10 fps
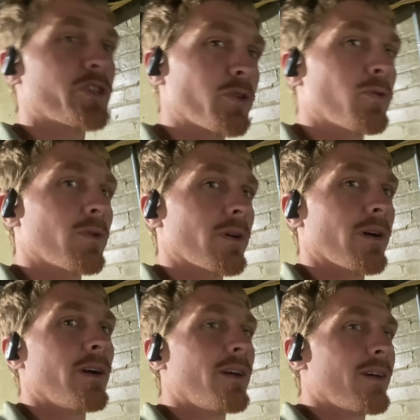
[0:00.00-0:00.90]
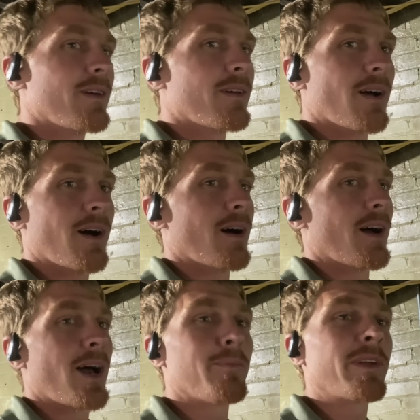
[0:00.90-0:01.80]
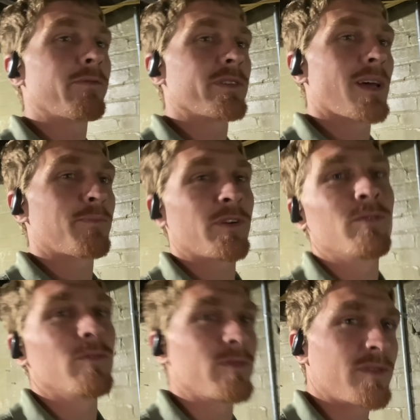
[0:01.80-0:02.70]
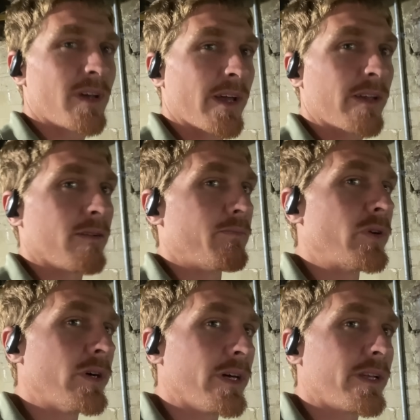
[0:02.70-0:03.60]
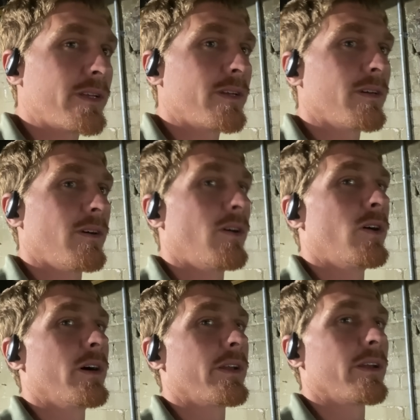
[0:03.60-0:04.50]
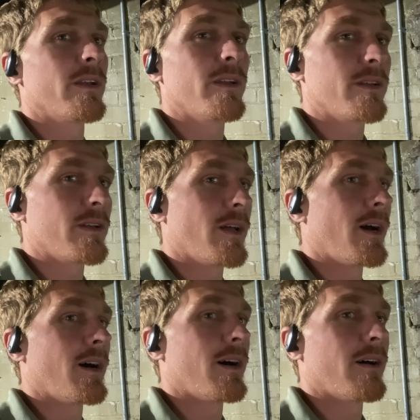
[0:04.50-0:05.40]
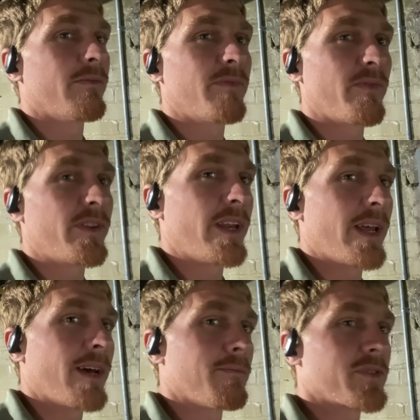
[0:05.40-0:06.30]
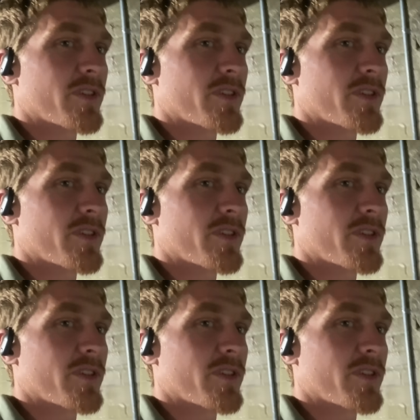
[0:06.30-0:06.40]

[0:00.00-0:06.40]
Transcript: sure uh, how many receptacles I can put on uh, 15 amp